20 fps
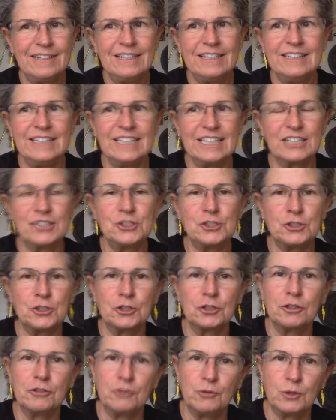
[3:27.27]
the
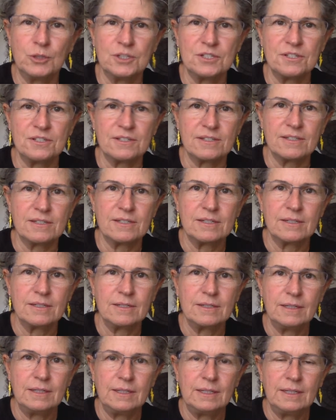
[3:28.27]
external forces.
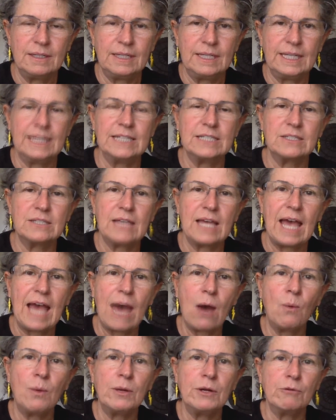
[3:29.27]
It's
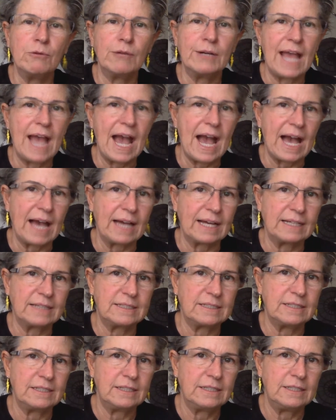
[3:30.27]
how we
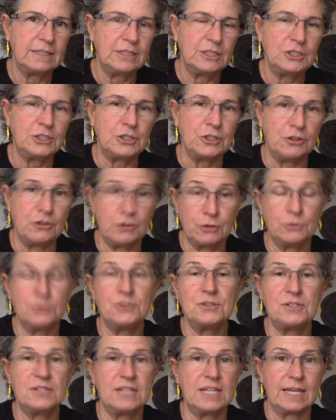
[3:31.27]
react to
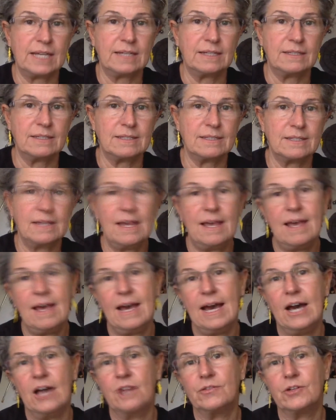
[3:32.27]
those things
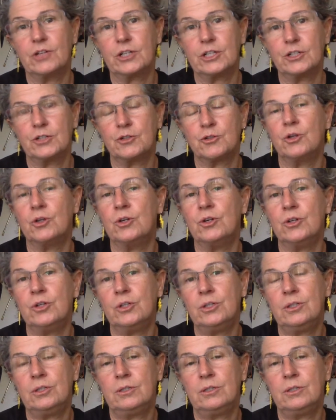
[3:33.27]
out of our control.